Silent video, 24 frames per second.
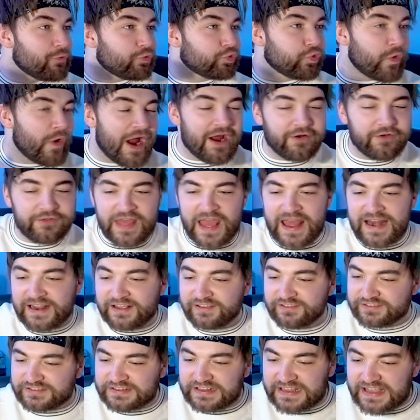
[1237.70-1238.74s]
rare that
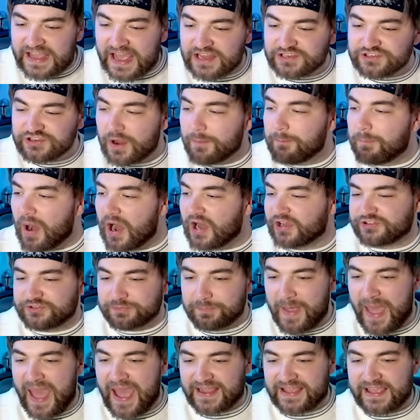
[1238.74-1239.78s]
is to catch a bus
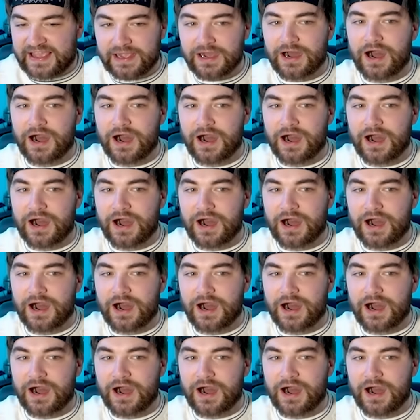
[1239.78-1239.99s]
backing